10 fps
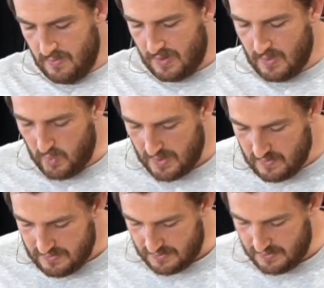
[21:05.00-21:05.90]
what it
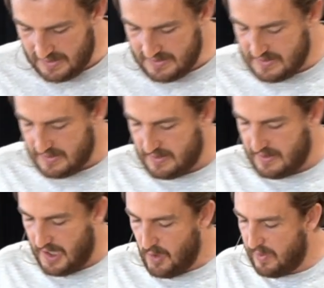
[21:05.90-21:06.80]
will do is
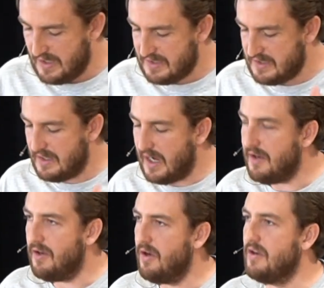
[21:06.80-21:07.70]
help us to
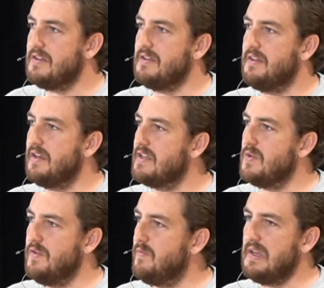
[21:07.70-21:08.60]
start notice the things that
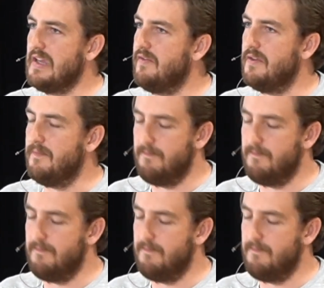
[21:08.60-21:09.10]
we've been given.